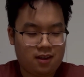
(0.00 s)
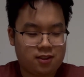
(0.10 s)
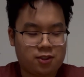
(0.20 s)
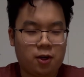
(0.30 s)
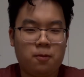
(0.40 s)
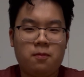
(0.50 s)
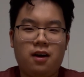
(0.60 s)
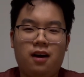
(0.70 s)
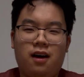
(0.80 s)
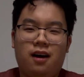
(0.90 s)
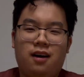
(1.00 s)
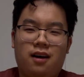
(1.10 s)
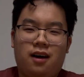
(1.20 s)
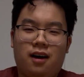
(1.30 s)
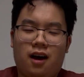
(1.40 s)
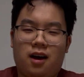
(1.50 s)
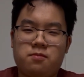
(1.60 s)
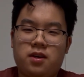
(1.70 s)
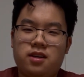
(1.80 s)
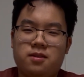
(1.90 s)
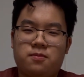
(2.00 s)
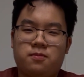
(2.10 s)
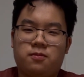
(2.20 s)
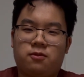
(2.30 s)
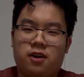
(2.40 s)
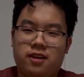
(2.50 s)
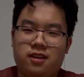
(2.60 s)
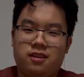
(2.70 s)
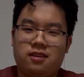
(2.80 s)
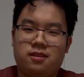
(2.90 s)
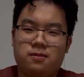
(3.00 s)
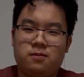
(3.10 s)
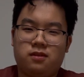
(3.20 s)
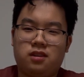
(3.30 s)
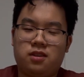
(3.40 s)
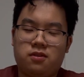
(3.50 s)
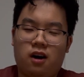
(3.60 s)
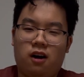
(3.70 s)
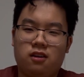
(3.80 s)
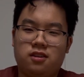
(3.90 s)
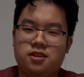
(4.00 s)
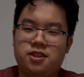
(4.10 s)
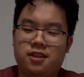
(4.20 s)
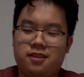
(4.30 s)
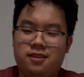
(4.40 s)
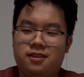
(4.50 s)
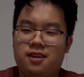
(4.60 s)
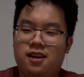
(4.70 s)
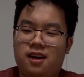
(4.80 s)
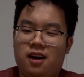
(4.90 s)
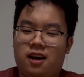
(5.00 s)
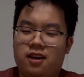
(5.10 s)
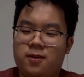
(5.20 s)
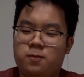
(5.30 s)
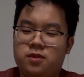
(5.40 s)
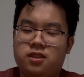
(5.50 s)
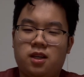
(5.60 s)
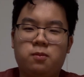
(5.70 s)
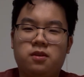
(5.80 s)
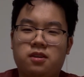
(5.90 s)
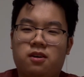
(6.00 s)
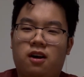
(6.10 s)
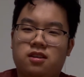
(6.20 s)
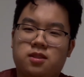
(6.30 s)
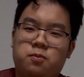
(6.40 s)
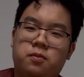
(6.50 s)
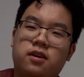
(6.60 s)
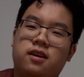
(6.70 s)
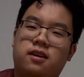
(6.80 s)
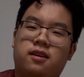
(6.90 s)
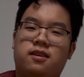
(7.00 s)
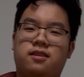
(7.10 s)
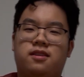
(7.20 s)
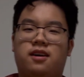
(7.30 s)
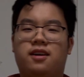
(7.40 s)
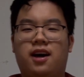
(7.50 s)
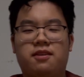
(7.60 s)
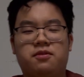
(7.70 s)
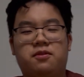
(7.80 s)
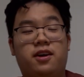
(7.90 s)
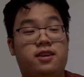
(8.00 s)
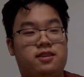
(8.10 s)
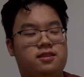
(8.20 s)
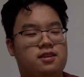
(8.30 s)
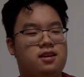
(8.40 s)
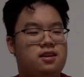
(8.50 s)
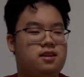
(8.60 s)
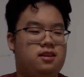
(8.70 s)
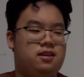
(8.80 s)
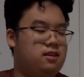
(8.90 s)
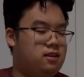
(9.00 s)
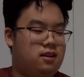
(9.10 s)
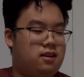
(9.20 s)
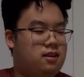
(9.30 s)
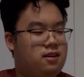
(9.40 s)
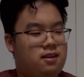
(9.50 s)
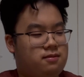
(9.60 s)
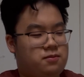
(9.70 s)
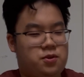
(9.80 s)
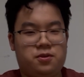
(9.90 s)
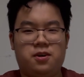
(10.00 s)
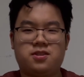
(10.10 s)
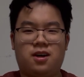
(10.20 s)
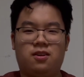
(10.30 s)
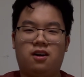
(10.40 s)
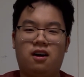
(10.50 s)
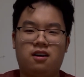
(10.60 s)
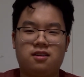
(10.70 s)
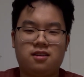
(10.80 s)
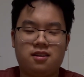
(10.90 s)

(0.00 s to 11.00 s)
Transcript: So, I'm getting ready to leave college, and I stumbled across a book that I haven't read in who knows how long.